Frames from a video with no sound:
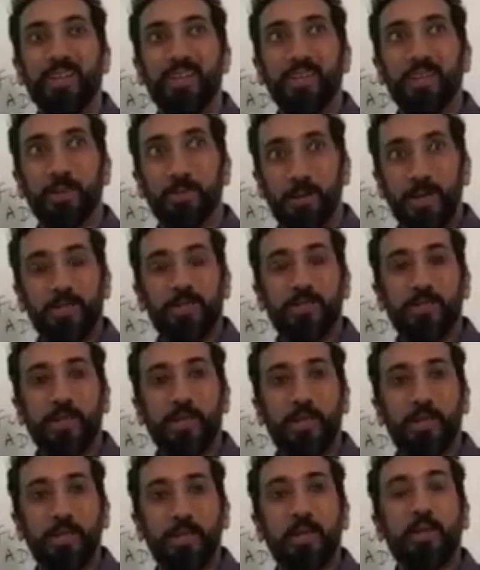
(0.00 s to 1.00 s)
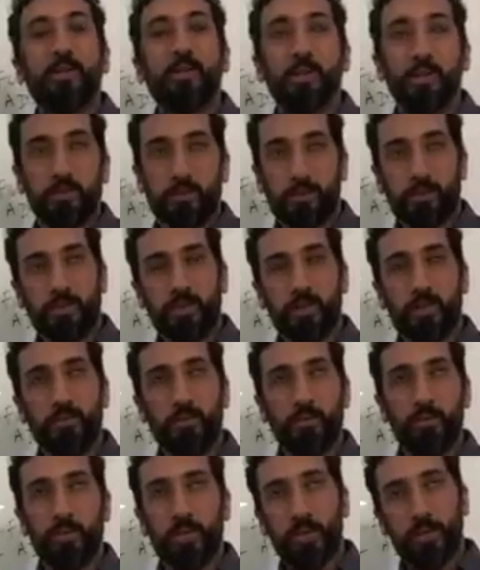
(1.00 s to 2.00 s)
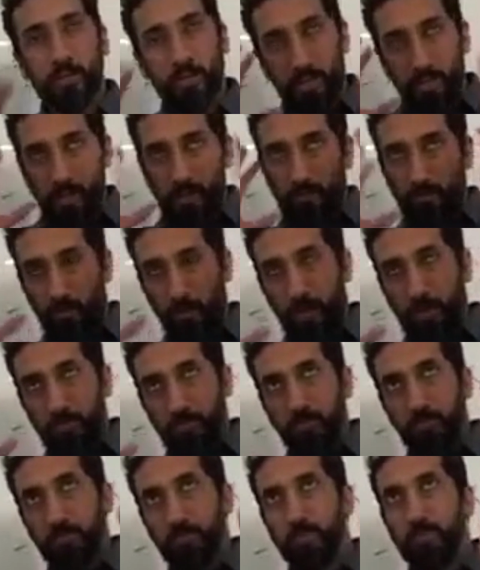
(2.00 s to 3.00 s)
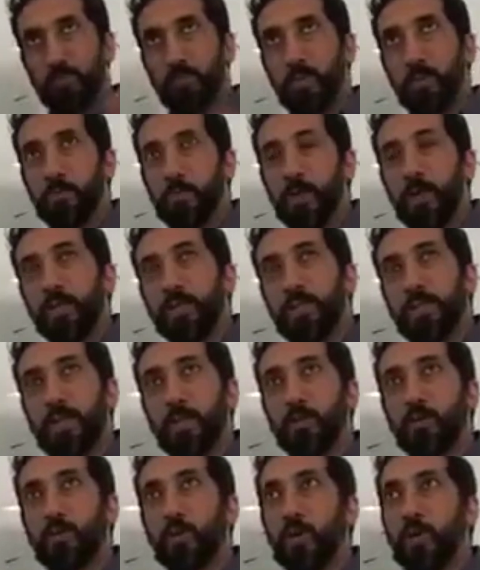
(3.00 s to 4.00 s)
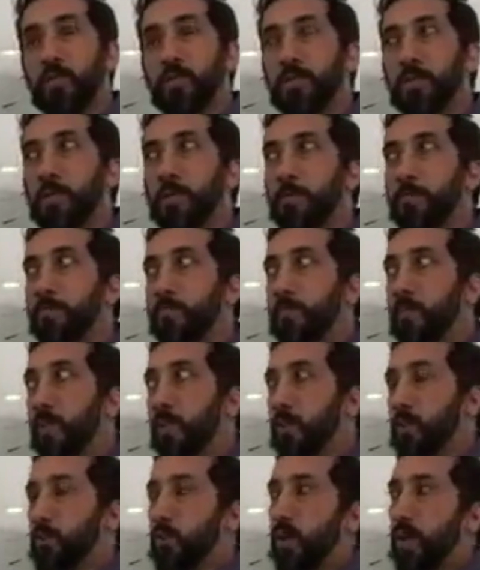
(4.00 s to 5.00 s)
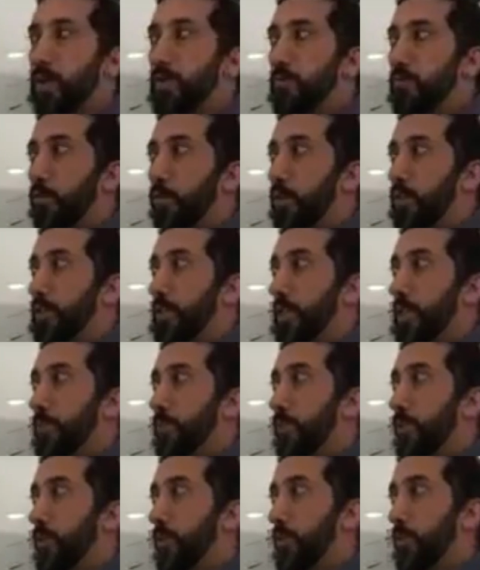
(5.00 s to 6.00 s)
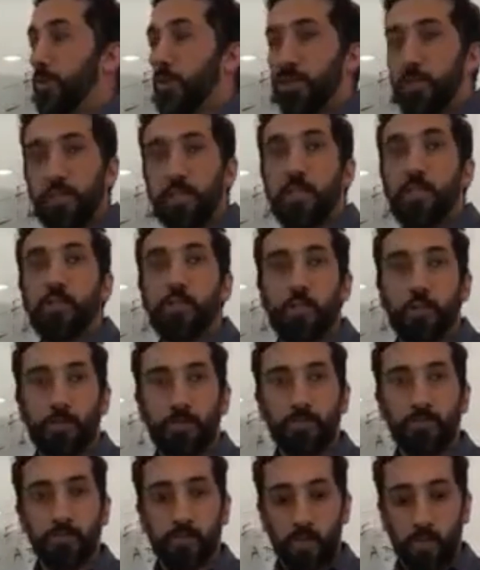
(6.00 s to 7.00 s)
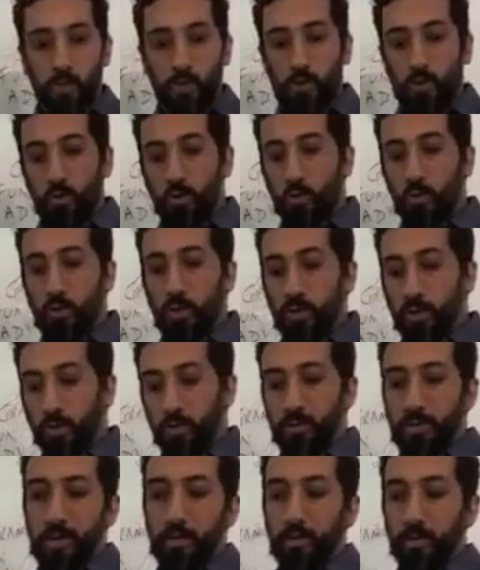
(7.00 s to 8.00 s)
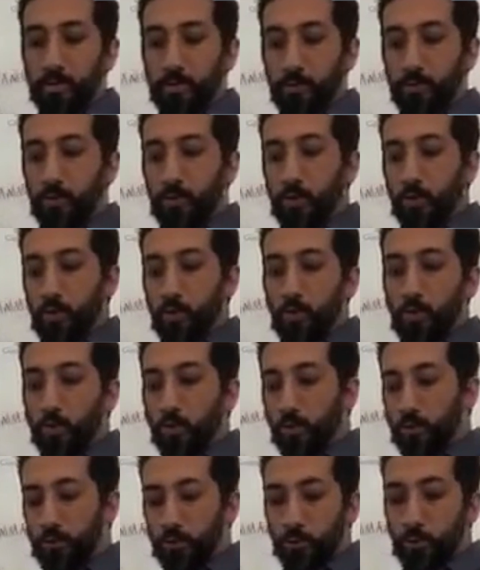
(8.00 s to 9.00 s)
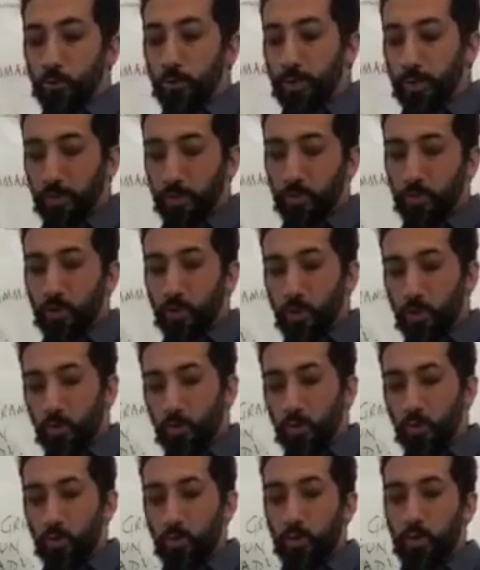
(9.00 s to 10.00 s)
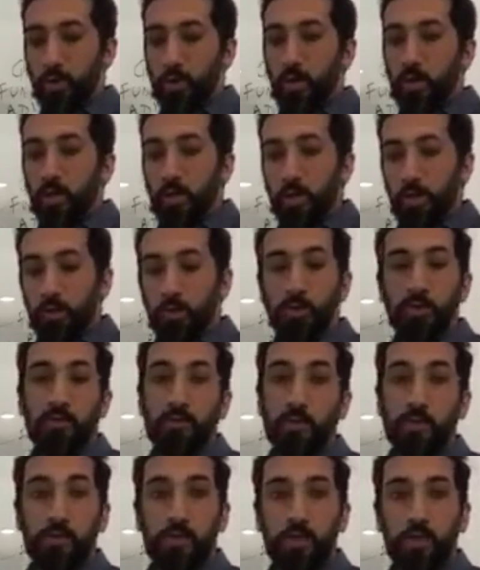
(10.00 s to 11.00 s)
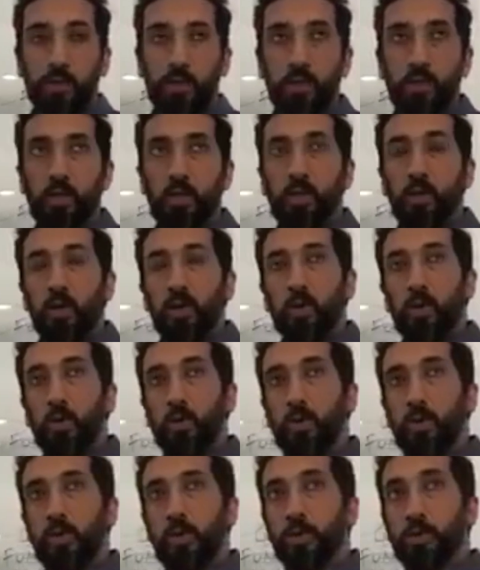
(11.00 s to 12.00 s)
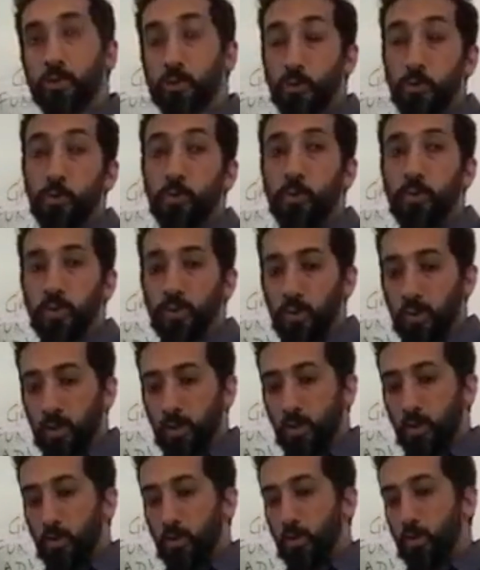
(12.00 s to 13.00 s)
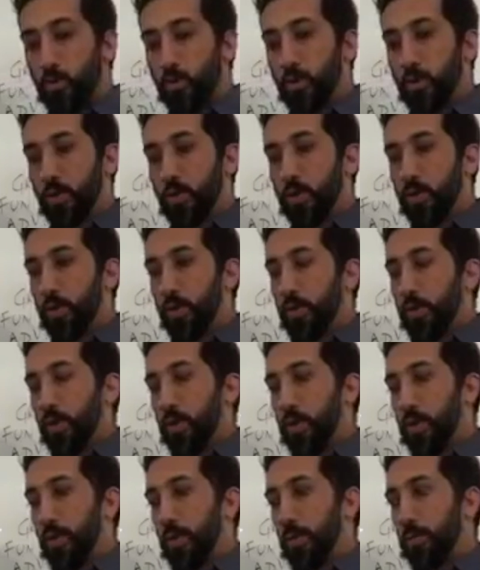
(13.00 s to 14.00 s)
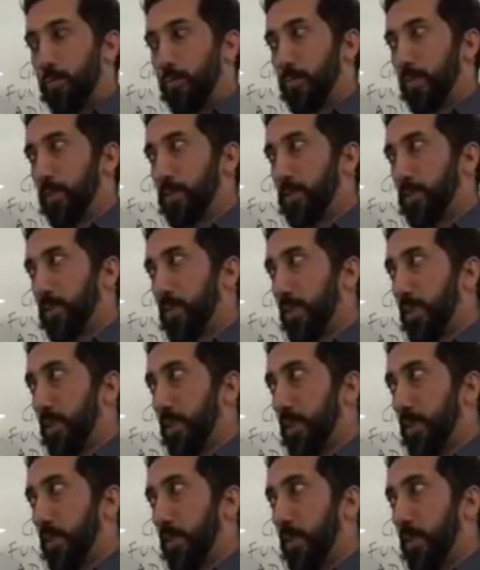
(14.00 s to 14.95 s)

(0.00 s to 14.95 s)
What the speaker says: Imagine that. Like, just to give you an idea of what I'm trying to get across. You have, for example, the word teacher, or knowledge, or student, or university, or school, or let's say